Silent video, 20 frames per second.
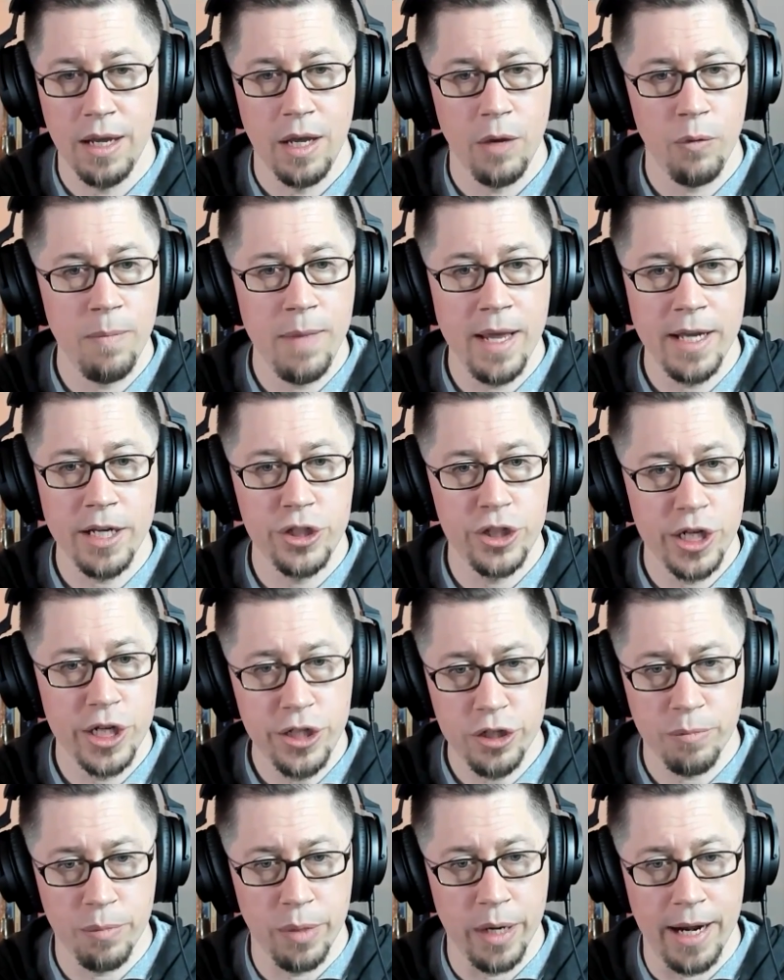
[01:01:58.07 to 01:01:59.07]
We made a
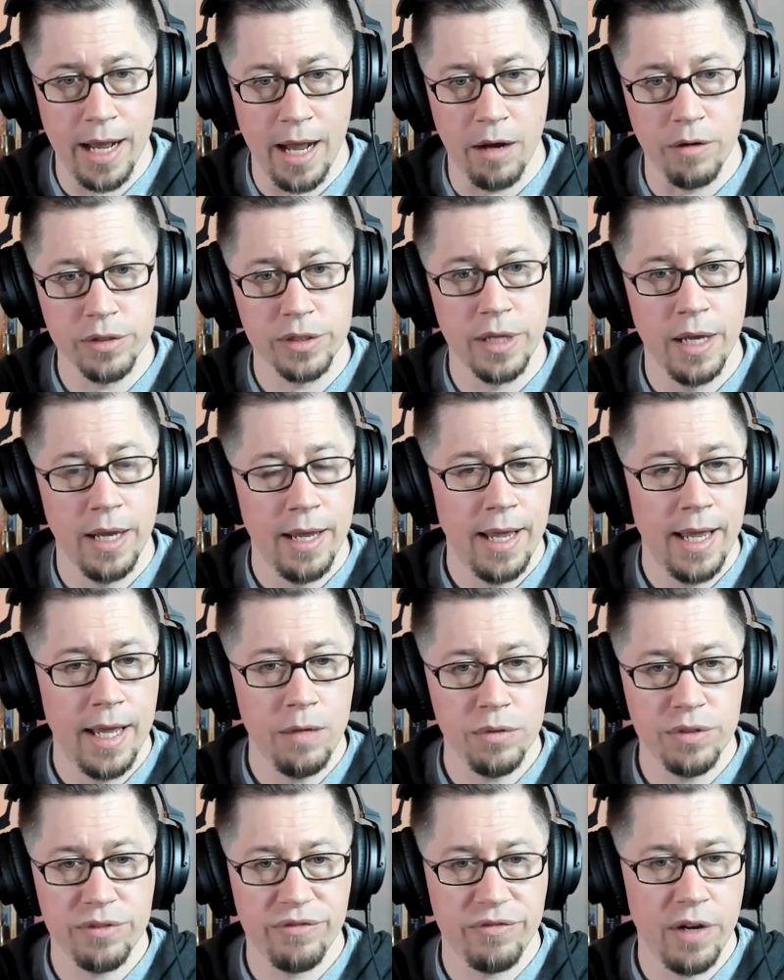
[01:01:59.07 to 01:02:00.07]
gingerbread house and
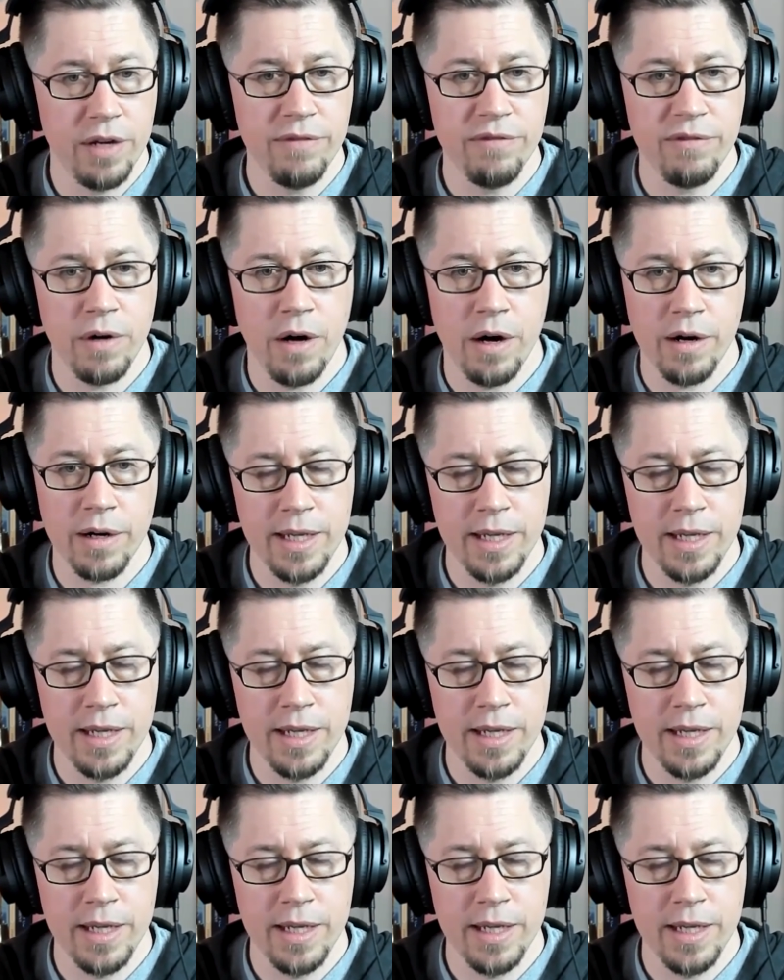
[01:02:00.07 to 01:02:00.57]
it was fun for our